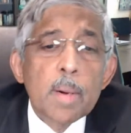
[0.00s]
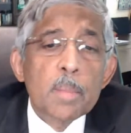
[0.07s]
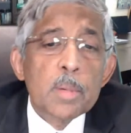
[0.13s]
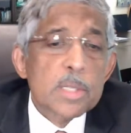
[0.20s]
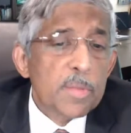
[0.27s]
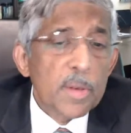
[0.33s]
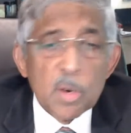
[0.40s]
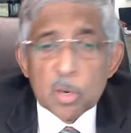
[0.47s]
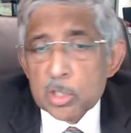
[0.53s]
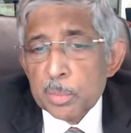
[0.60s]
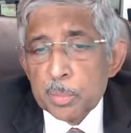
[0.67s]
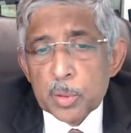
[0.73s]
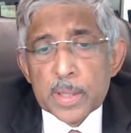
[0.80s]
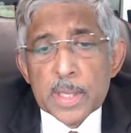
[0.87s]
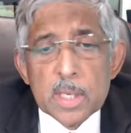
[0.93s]
published. We are also
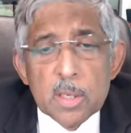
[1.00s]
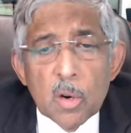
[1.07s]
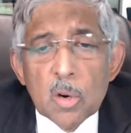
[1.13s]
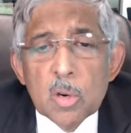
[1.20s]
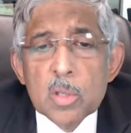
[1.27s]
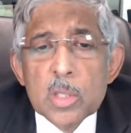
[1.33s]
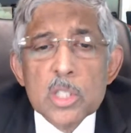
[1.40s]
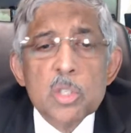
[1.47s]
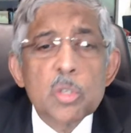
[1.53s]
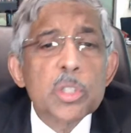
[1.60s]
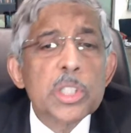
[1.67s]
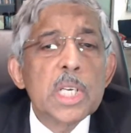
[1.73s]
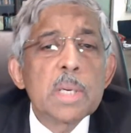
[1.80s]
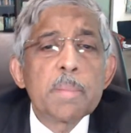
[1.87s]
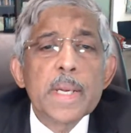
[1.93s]
putting it in all the
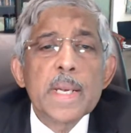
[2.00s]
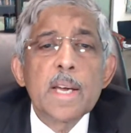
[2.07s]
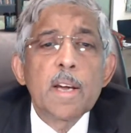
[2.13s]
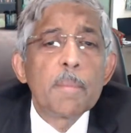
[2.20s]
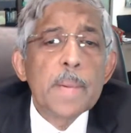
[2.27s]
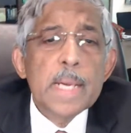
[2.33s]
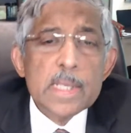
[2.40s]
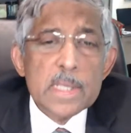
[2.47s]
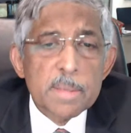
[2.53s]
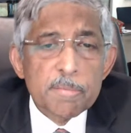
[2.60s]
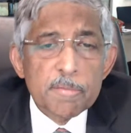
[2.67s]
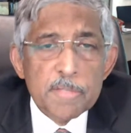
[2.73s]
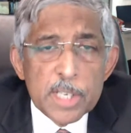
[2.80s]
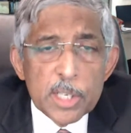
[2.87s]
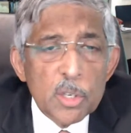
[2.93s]
social media. I've made
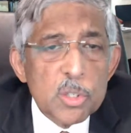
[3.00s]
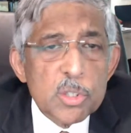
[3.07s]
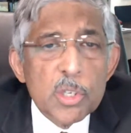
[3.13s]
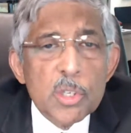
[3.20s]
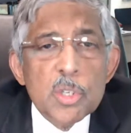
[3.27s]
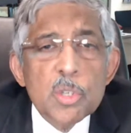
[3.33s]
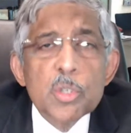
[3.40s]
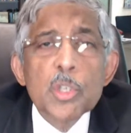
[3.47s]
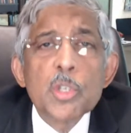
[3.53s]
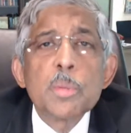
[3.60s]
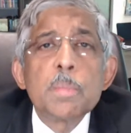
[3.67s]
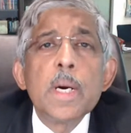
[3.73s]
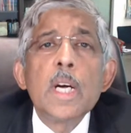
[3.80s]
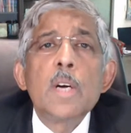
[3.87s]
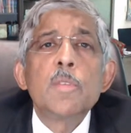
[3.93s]
some videos on
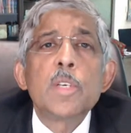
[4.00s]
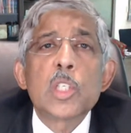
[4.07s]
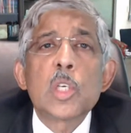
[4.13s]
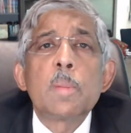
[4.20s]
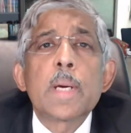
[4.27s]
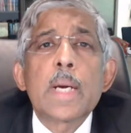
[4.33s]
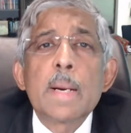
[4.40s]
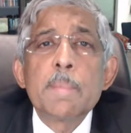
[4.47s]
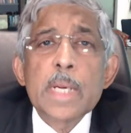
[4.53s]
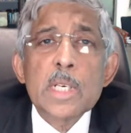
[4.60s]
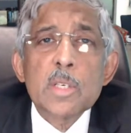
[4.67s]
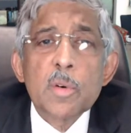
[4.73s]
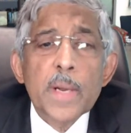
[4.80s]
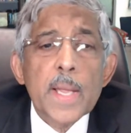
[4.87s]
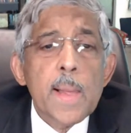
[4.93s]
YouTube, which will be
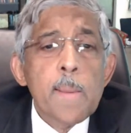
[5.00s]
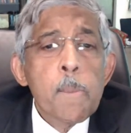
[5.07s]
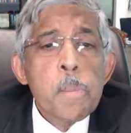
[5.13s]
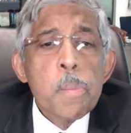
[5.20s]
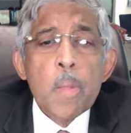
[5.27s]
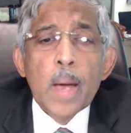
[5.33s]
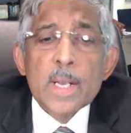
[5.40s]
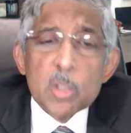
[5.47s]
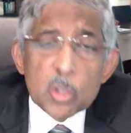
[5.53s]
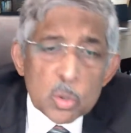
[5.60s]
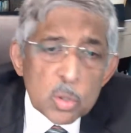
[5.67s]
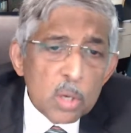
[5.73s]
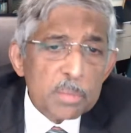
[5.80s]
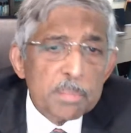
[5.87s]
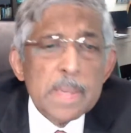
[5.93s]
coming today. And
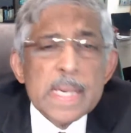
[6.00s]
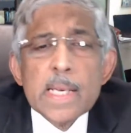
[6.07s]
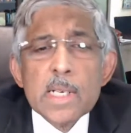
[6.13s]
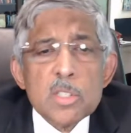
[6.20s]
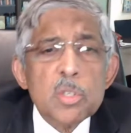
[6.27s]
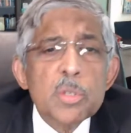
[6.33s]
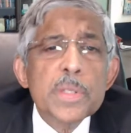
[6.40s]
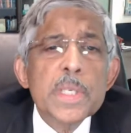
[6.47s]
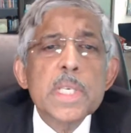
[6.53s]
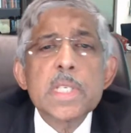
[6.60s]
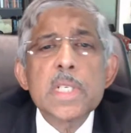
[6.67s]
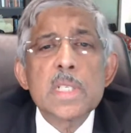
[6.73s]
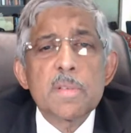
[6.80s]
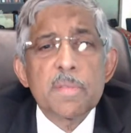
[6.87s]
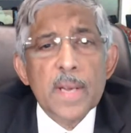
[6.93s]
throughout, many
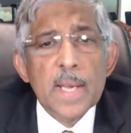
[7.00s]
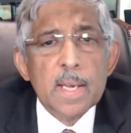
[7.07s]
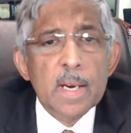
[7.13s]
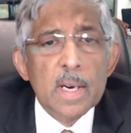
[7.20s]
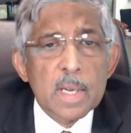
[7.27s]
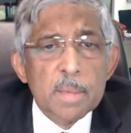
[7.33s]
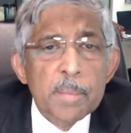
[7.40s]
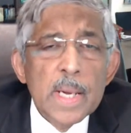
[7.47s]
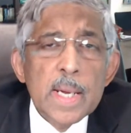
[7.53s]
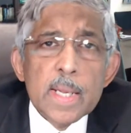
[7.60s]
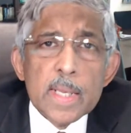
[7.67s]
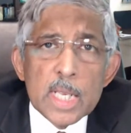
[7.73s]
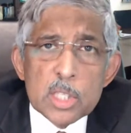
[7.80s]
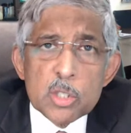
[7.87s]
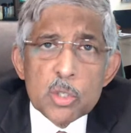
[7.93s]
associations have taken it up.
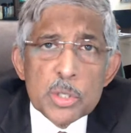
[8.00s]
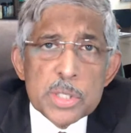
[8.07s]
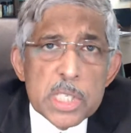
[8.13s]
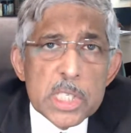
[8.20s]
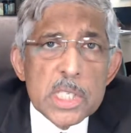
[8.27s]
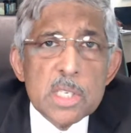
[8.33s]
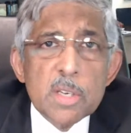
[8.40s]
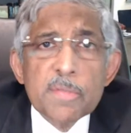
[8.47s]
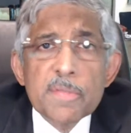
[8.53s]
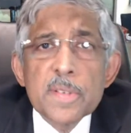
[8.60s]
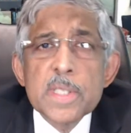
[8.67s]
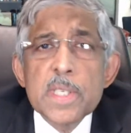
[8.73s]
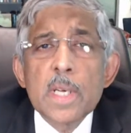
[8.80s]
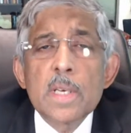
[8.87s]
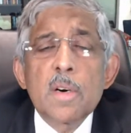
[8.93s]
The Association of
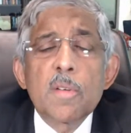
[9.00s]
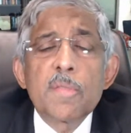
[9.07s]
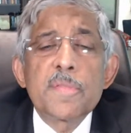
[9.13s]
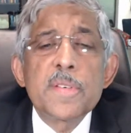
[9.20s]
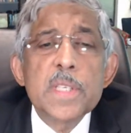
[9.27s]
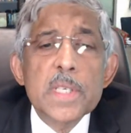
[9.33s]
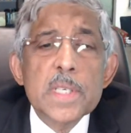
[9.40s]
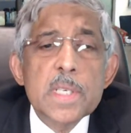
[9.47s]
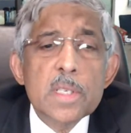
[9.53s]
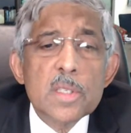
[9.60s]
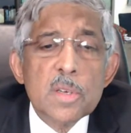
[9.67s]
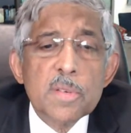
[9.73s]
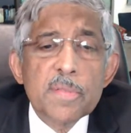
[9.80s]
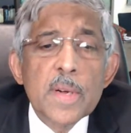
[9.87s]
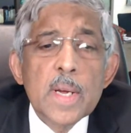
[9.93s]
Physicians
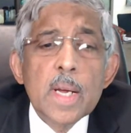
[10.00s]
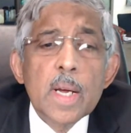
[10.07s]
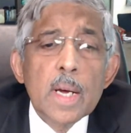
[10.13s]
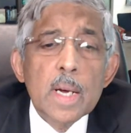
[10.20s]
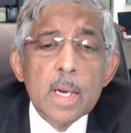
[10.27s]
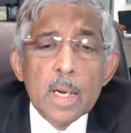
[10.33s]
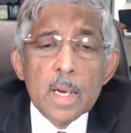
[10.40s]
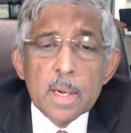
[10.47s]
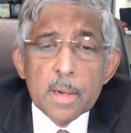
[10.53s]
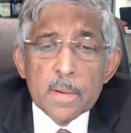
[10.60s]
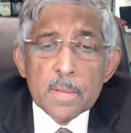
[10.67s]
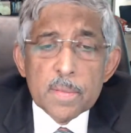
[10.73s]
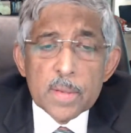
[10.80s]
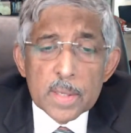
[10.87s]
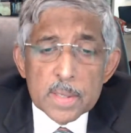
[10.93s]
of
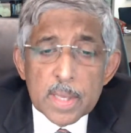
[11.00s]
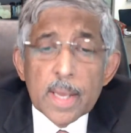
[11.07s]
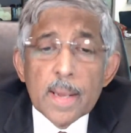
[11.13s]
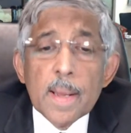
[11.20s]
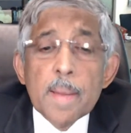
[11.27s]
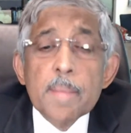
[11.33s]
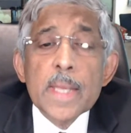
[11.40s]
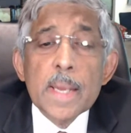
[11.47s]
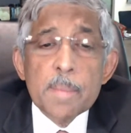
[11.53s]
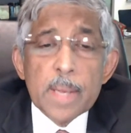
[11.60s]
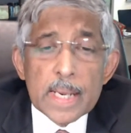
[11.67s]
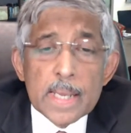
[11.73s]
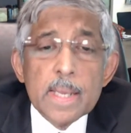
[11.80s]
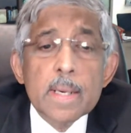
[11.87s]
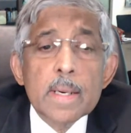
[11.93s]
the
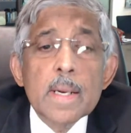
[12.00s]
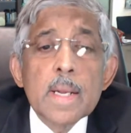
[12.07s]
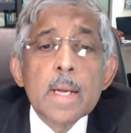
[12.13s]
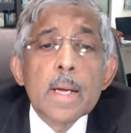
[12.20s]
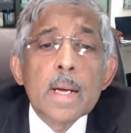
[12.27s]
American